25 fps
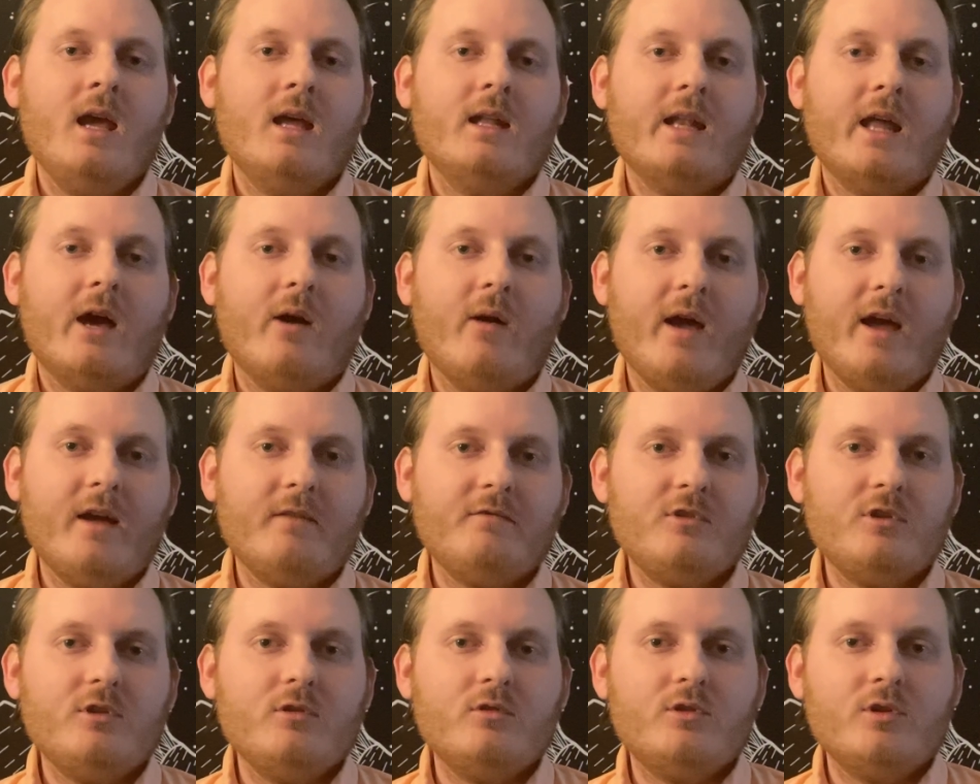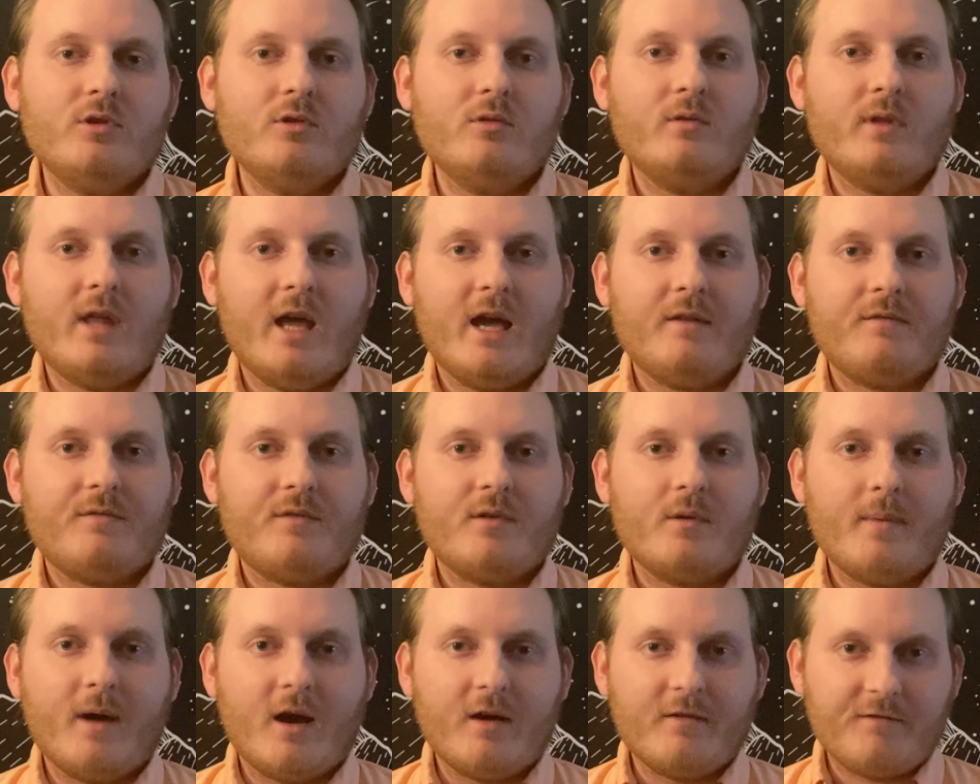Now, after you do that
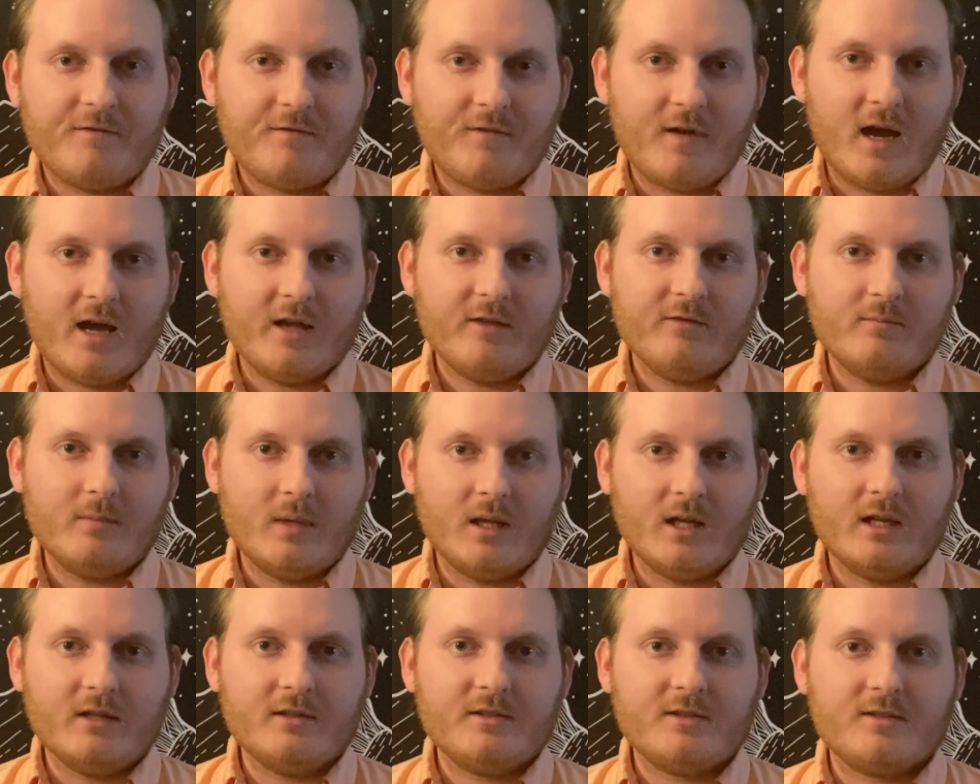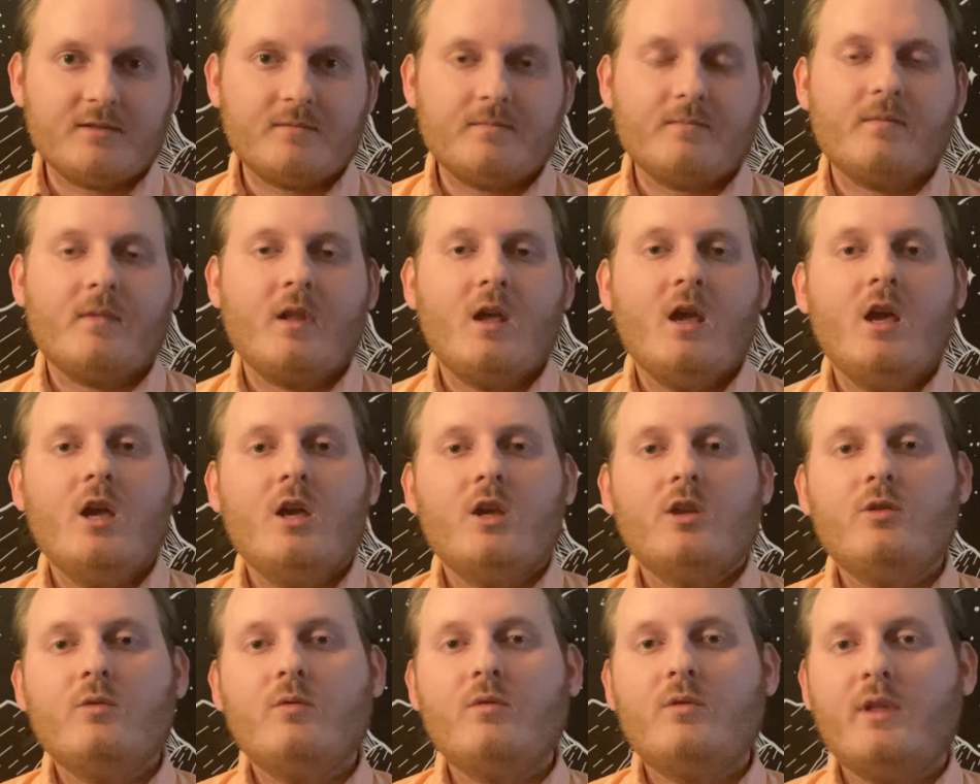for about 5 minutes,
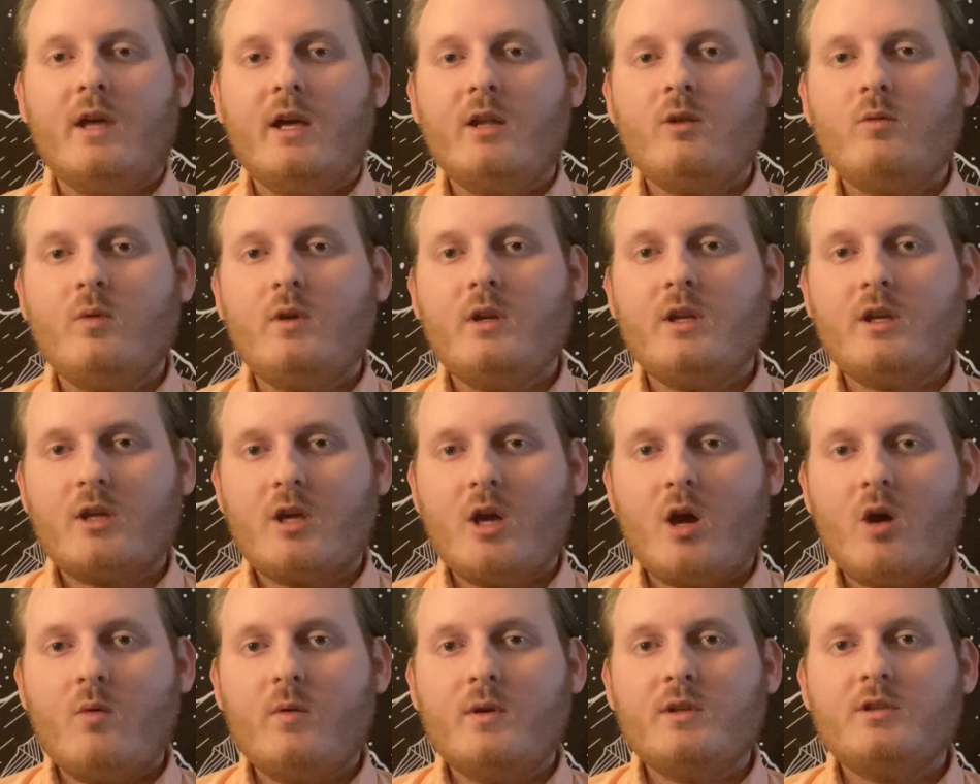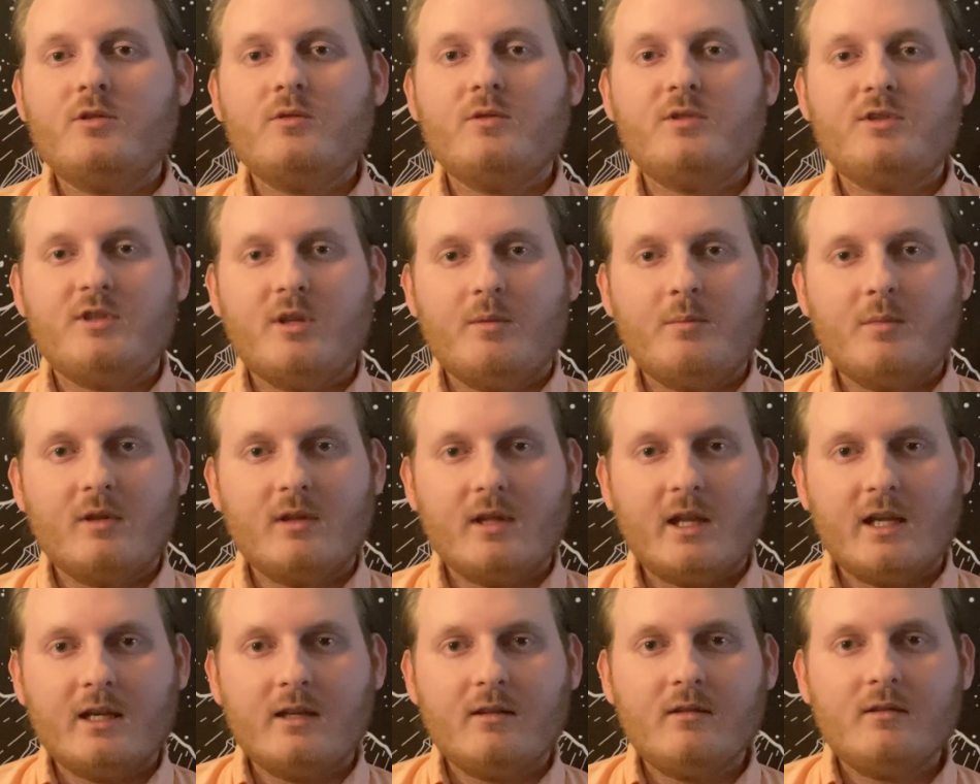you then want to go into
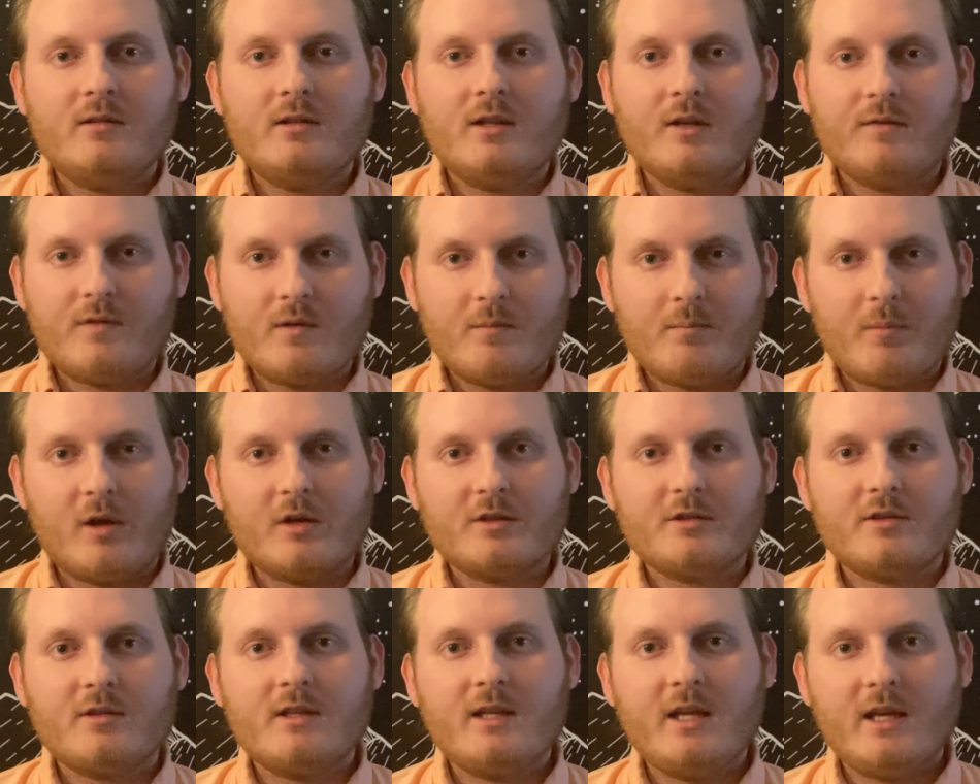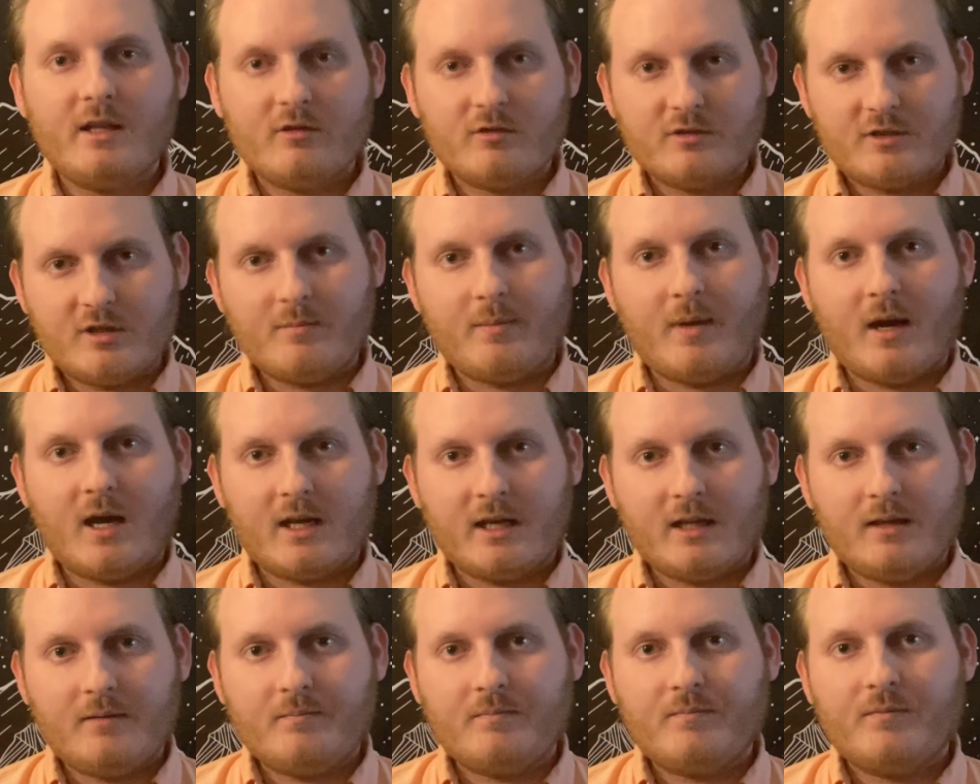stimulating different parts of the energy
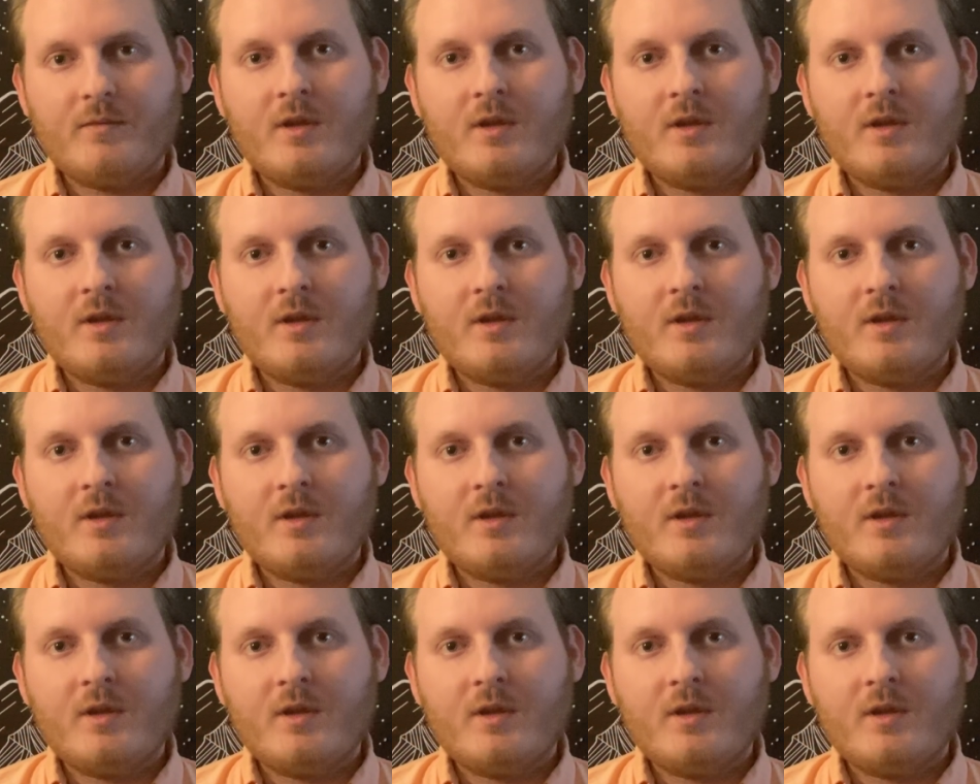body.